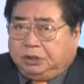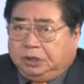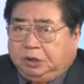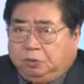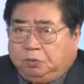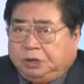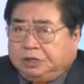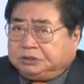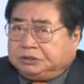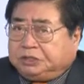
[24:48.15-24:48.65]

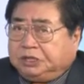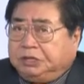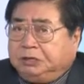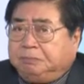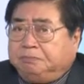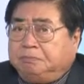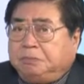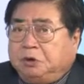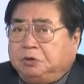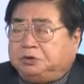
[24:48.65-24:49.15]
was the
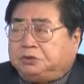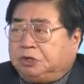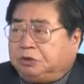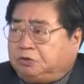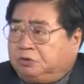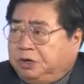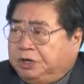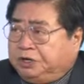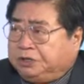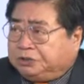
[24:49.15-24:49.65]
most
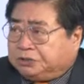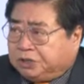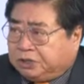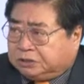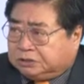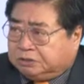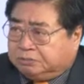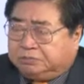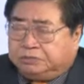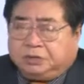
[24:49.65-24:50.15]

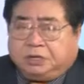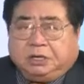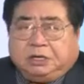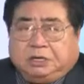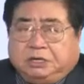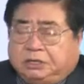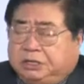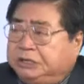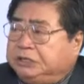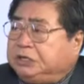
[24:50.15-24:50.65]
criticism
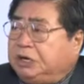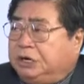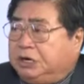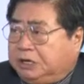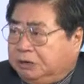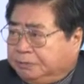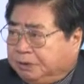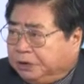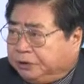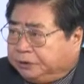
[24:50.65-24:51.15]
they talk
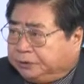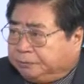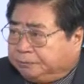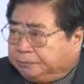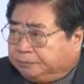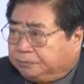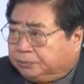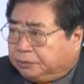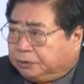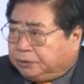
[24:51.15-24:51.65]
about.
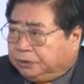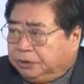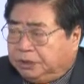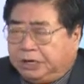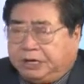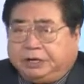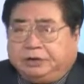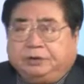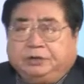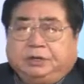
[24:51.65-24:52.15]

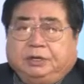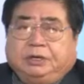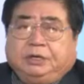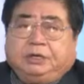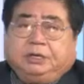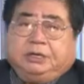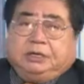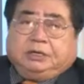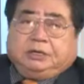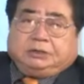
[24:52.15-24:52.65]
Right?
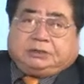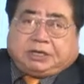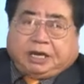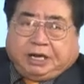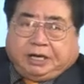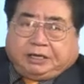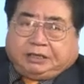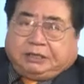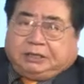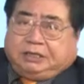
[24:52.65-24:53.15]

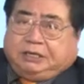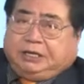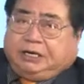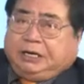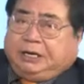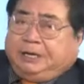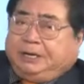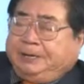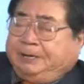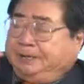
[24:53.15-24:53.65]
Take the,
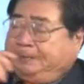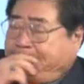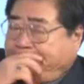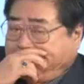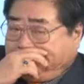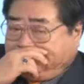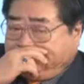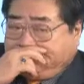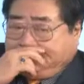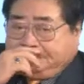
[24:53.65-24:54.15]
uh,
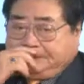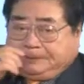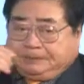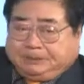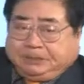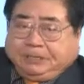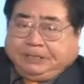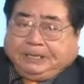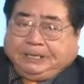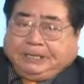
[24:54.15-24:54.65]

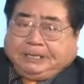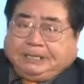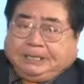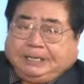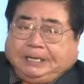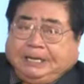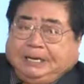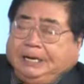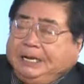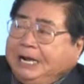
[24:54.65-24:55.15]
the
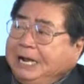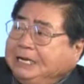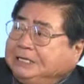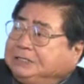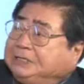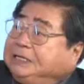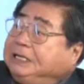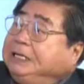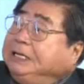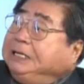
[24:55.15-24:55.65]

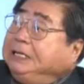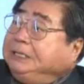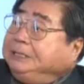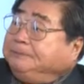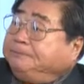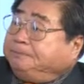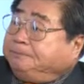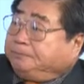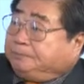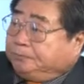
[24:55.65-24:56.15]
LASD
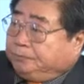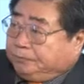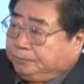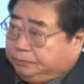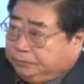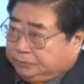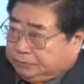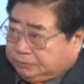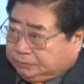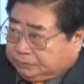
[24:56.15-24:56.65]

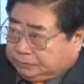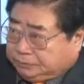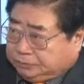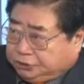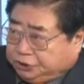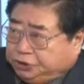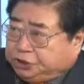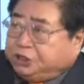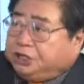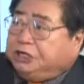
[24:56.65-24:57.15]

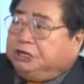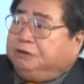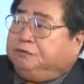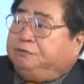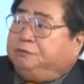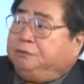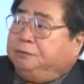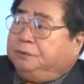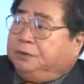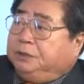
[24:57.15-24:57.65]

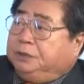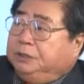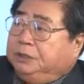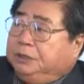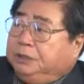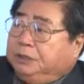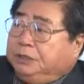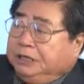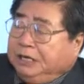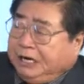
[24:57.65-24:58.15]
chief
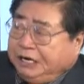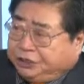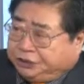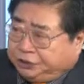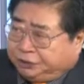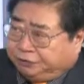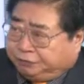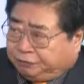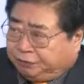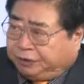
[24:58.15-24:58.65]

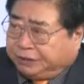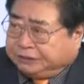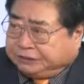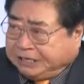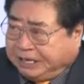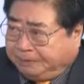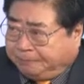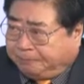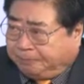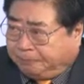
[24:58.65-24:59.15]
election, for
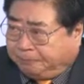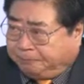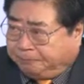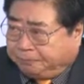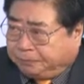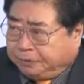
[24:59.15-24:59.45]
example.